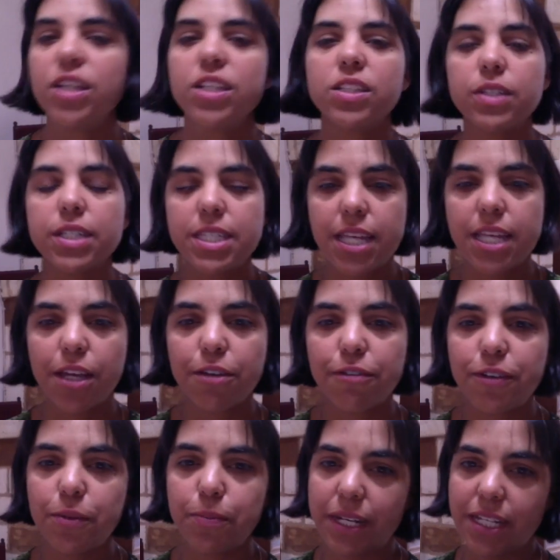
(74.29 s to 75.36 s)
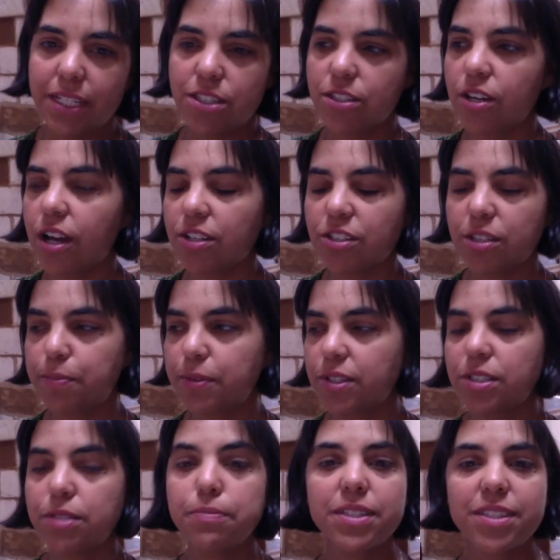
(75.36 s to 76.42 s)
So let's take a few minutes, talk to the
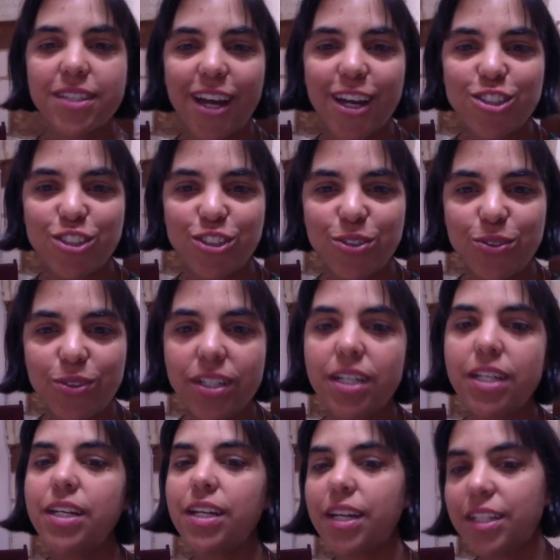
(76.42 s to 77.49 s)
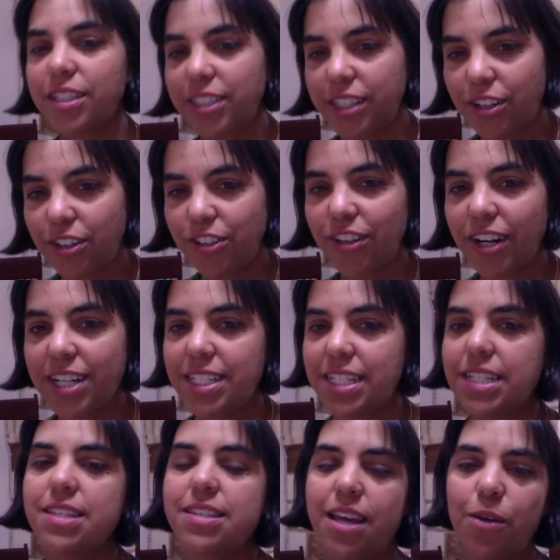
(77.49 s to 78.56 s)
person beside you, share your
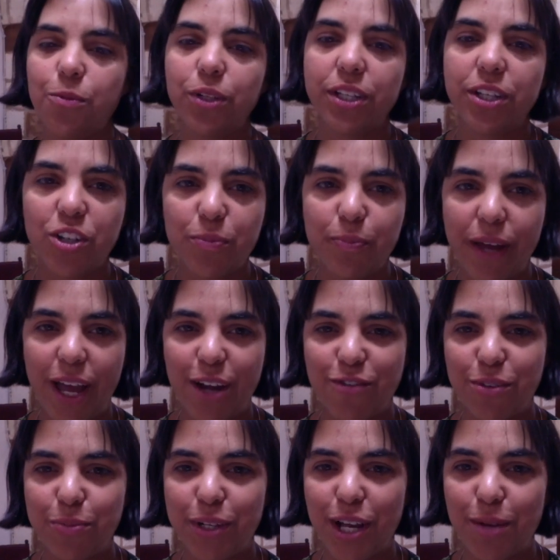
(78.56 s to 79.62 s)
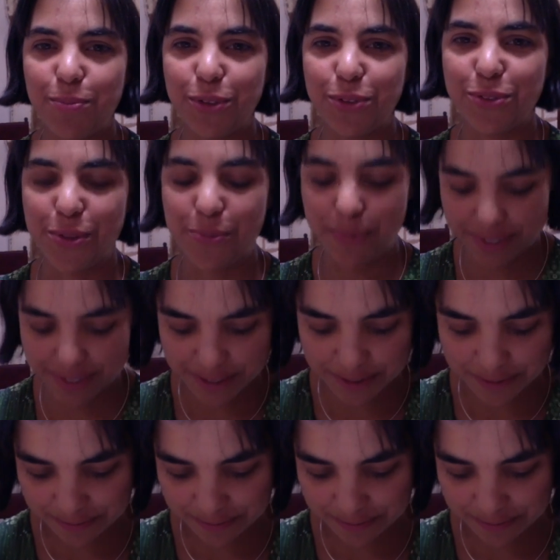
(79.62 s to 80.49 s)
ideas, and we'll hear back from a couple groups.